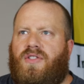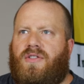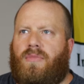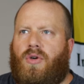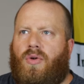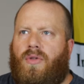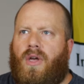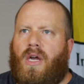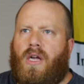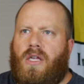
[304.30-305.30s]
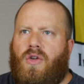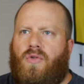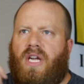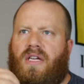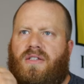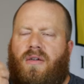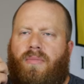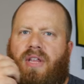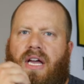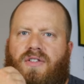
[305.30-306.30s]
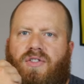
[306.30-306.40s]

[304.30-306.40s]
and smooth. You get some of that